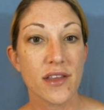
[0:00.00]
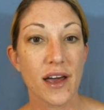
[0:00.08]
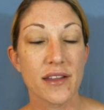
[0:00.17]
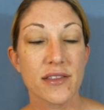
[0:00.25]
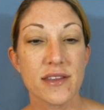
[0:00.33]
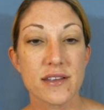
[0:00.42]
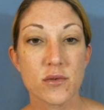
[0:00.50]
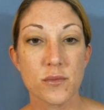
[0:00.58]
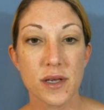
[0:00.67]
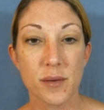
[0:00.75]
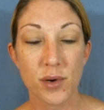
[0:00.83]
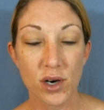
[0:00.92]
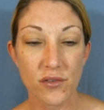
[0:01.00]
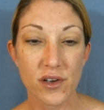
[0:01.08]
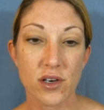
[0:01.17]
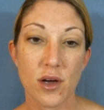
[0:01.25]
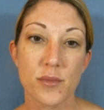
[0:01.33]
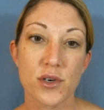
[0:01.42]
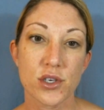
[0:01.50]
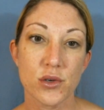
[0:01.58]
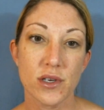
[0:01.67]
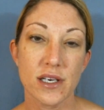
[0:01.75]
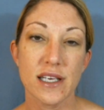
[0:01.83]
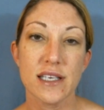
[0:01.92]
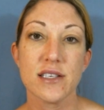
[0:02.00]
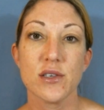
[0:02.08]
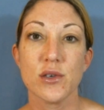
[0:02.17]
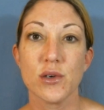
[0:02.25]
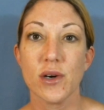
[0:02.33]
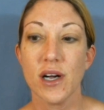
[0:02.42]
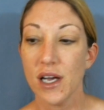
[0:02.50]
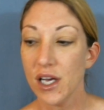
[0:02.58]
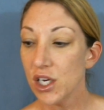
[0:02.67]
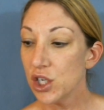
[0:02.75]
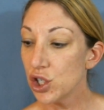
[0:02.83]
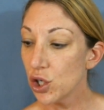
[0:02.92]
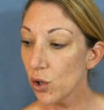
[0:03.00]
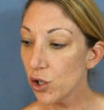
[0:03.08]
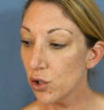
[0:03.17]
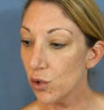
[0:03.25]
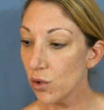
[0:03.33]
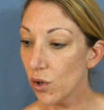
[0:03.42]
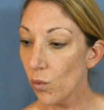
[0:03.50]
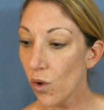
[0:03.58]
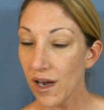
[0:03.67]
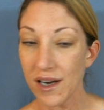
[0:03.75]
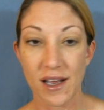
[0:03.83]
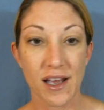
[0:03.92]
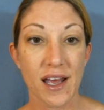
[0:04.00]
that this would be a perfect opportunity to show you what